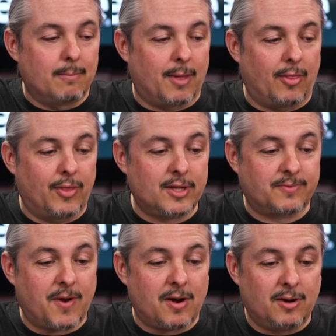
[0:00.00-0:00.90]
But thus
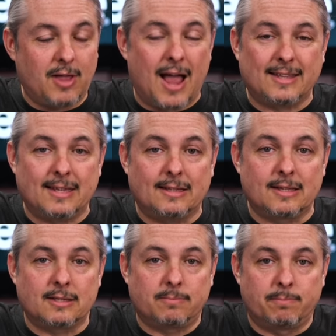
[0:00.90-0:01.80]
far, I think
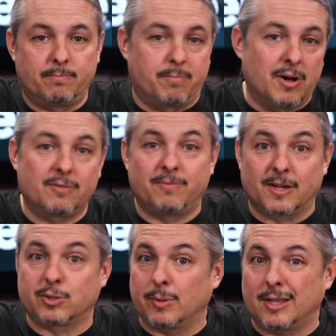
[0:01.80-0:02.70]
this bug
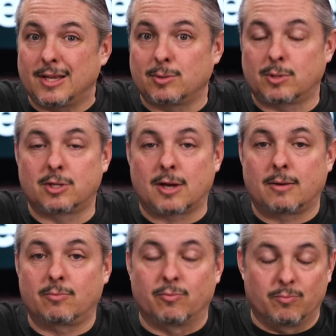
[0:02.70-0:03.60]
fix release, which is
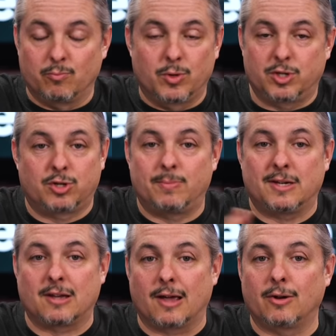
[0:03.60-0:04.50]
I which should be
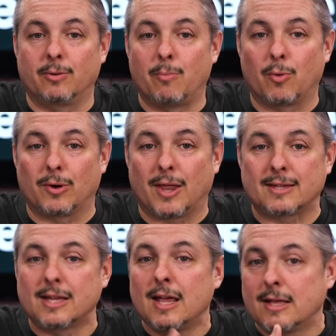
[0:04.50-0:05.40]
titled more or
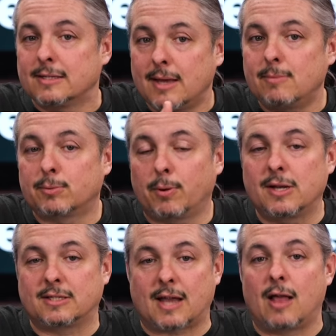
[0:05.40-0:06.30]
less, seems
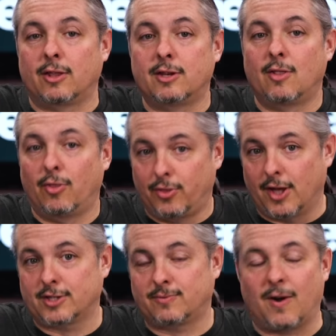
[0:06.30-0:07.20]
pretty solid
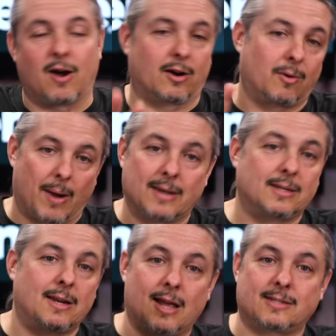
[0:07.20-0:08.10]
thus far.
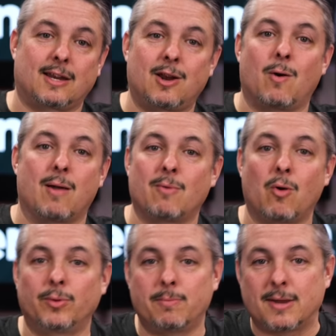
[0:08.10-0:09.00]
Granted, yes, I know I've
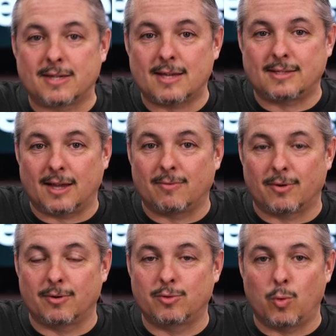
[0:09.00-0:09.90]
only been testing it
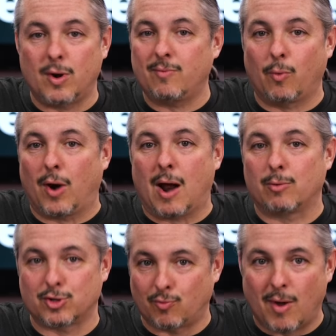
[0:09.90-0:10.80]
for 24
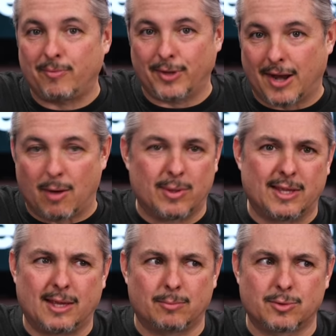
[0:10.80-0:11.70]
hours roughly now. I
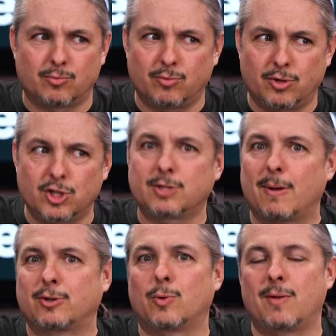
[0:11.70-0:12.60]
think it was just
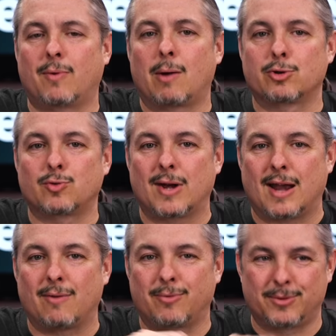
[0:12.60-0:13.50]
about 24 hours right
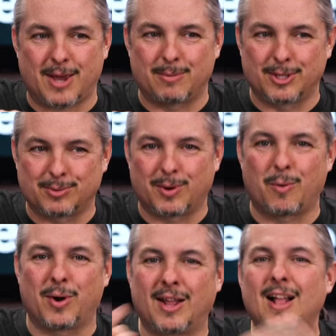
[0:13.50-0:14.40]
now from the time of this
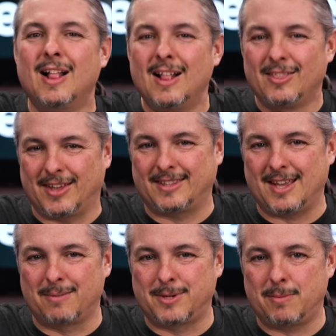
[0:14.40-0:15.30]
recording that
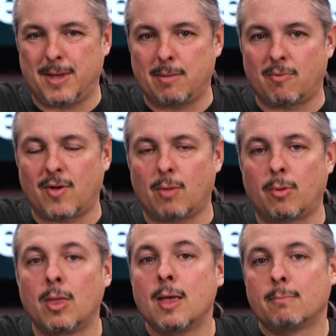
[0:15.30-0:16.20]
the update became
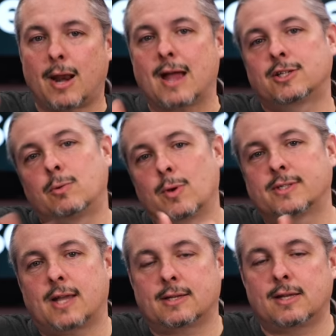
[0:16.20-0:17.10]
available. But I actually
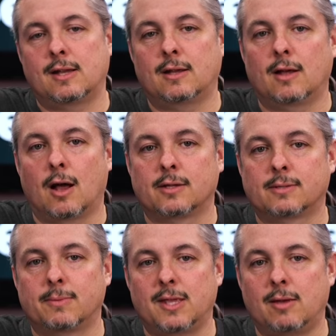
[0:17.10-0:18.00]
was testing uh,
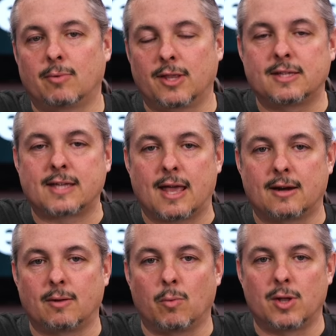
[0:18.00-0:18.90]
some of the release
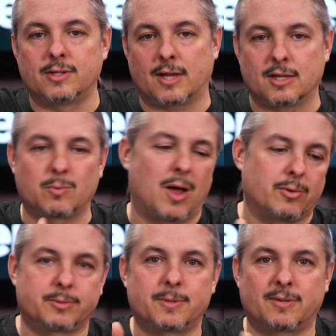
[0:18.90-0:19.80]
candidate ones as
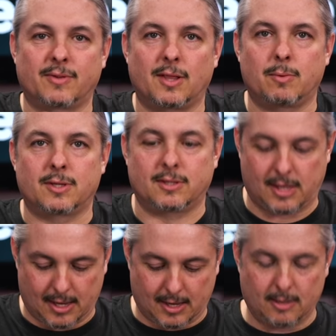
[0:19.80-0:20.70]
well, specifically with
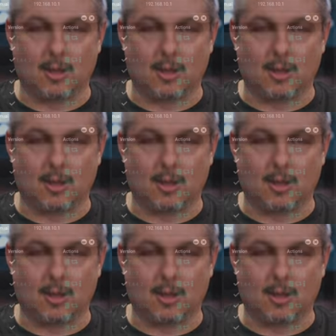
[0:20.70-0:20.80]
the